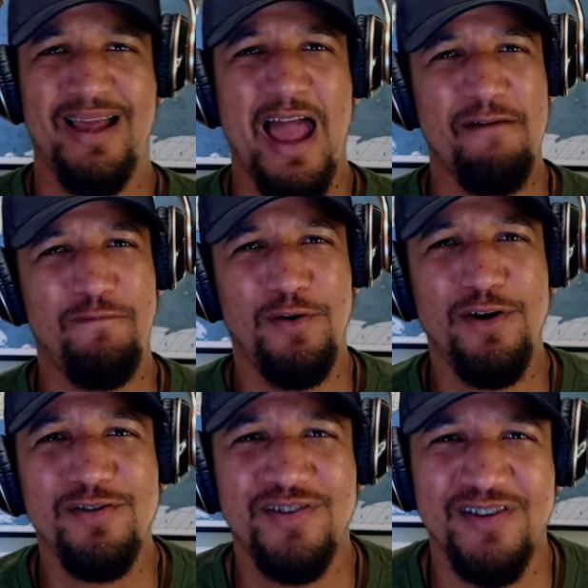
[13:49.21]
A form
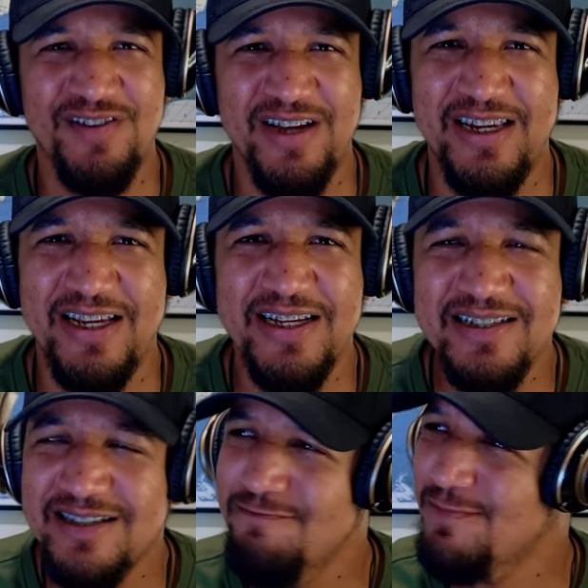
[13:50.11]
of
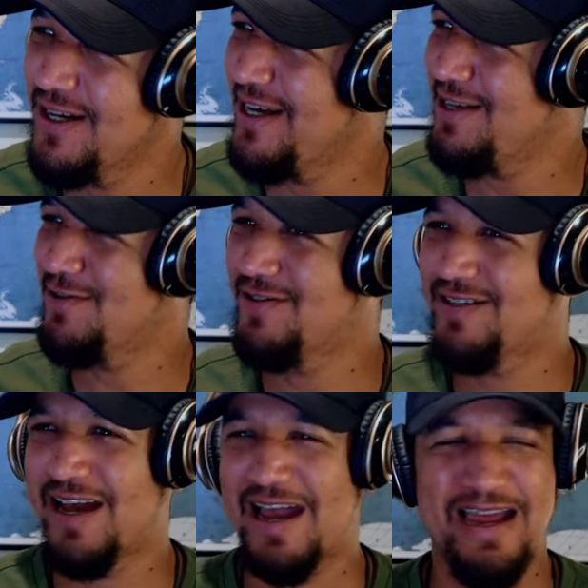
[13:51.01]
socialism is just
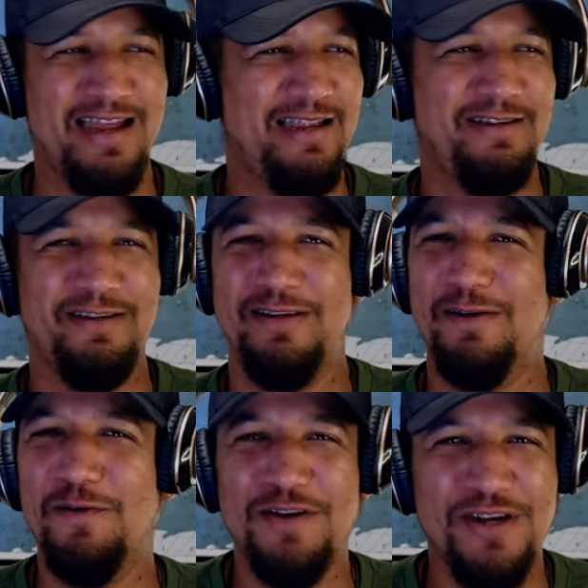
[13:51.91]
uh,
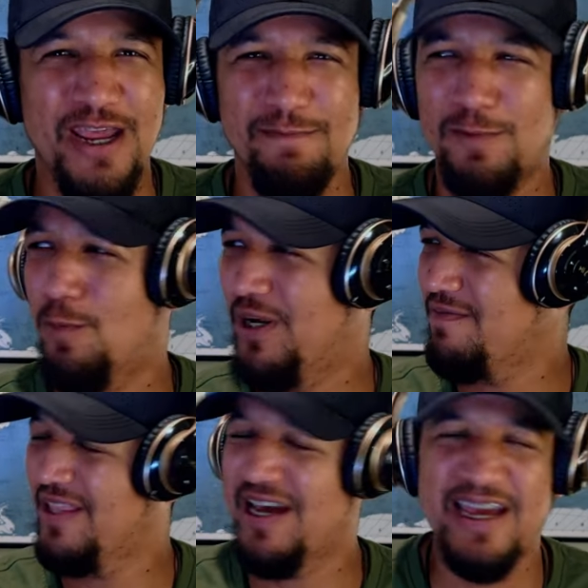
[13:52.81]
know the neighbor,
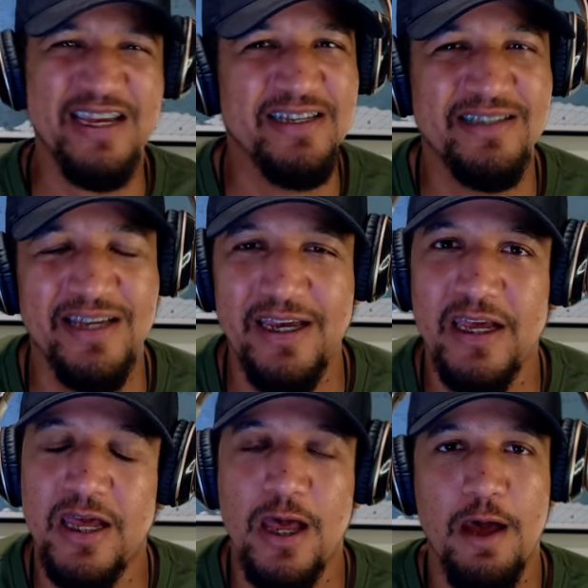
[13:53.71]
whatever the heck he said.
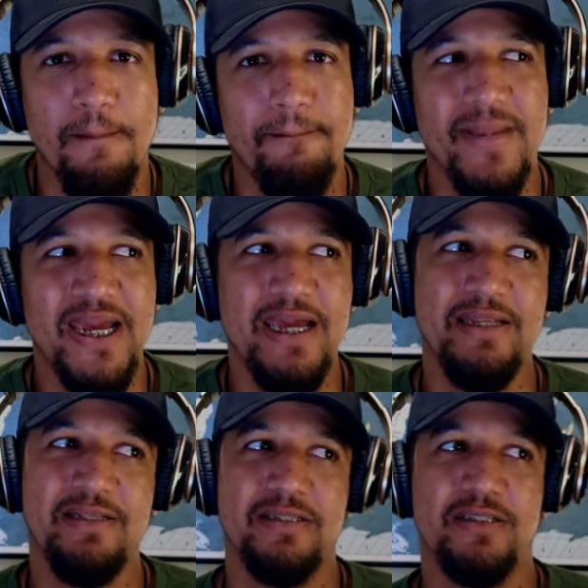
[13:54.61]

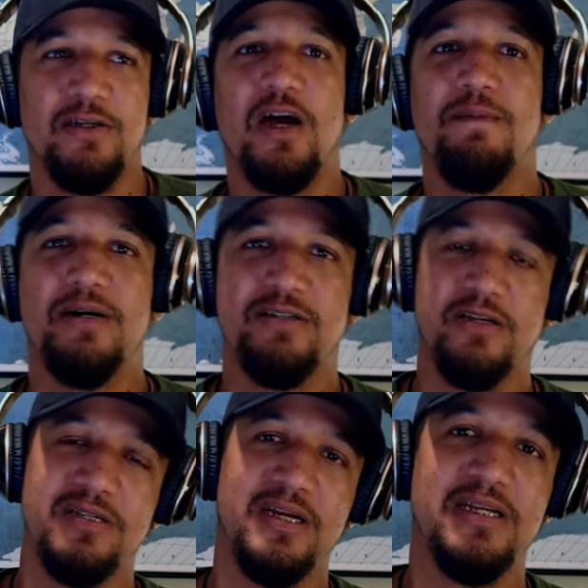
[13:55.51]
Man, talk about
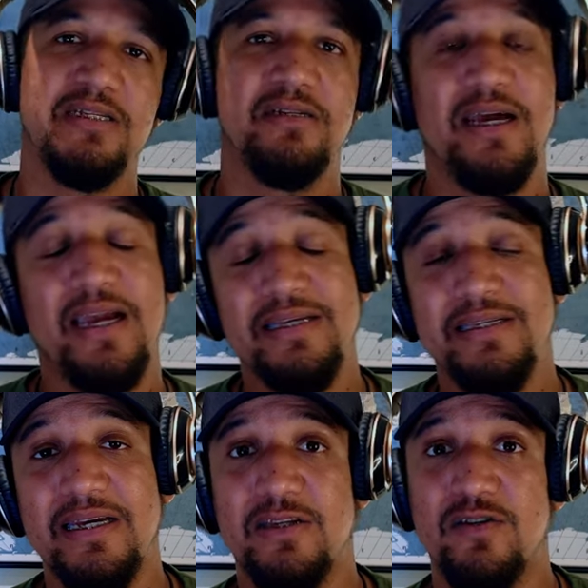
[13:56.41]
socialism. Like I
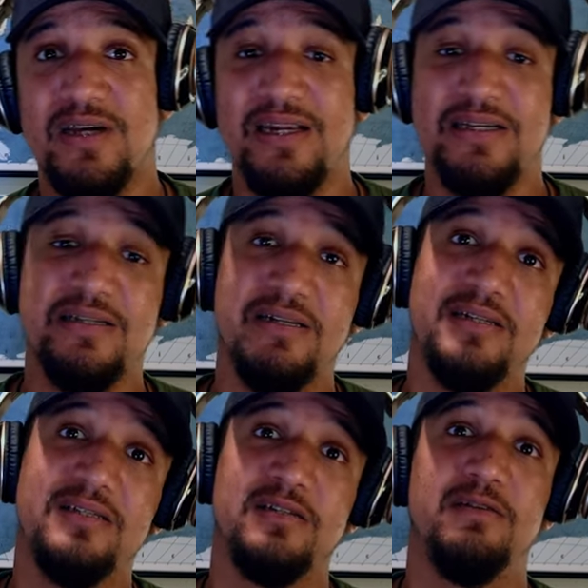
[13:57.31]
said, socialism
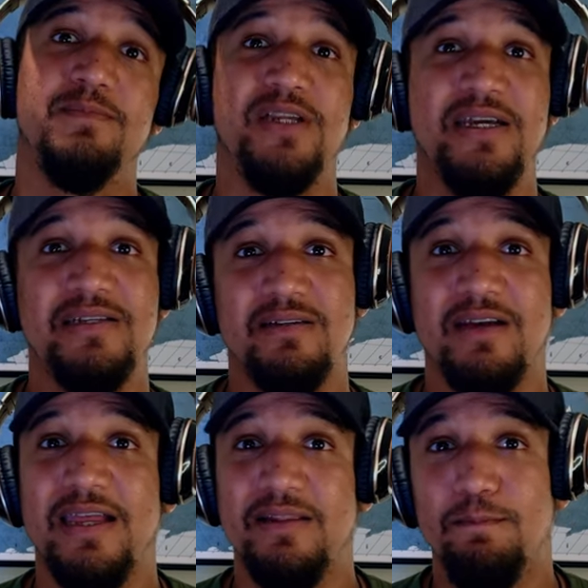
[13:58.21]
is to
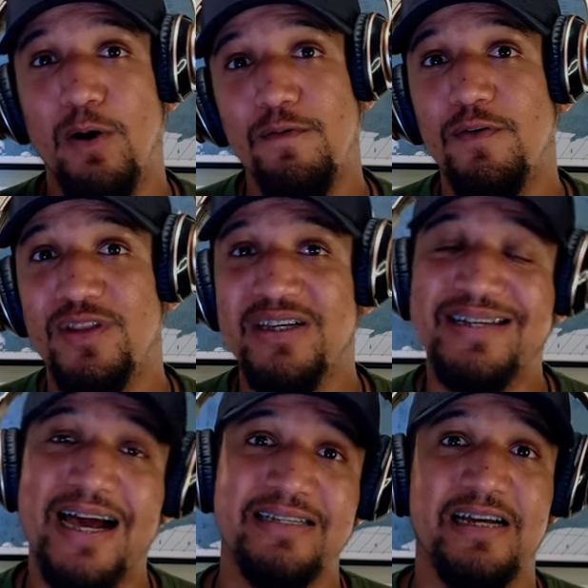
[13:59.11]
communism, and both of these
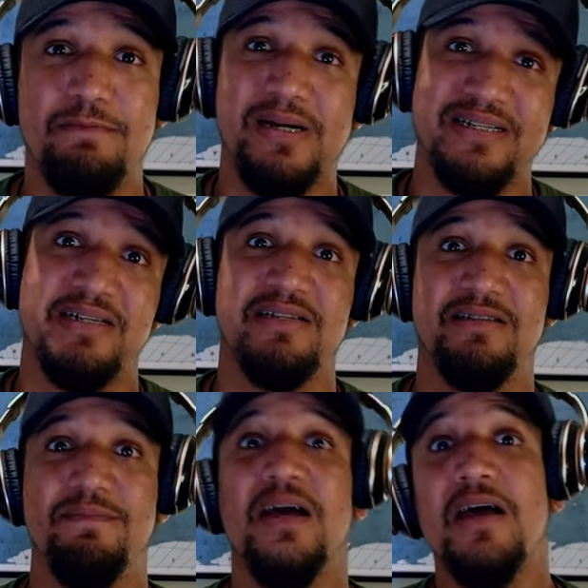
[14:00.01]
guys are
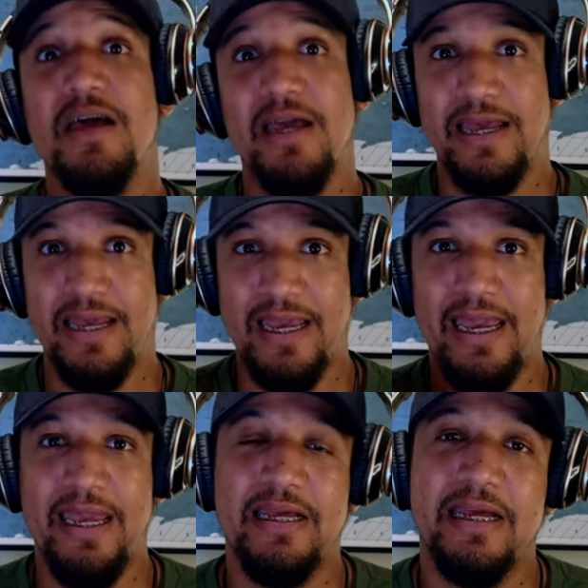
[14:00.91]
Marxism.
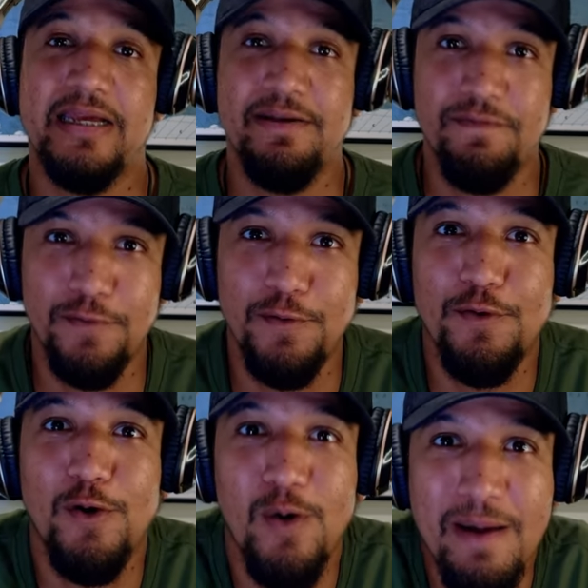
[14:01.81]
And if you don't know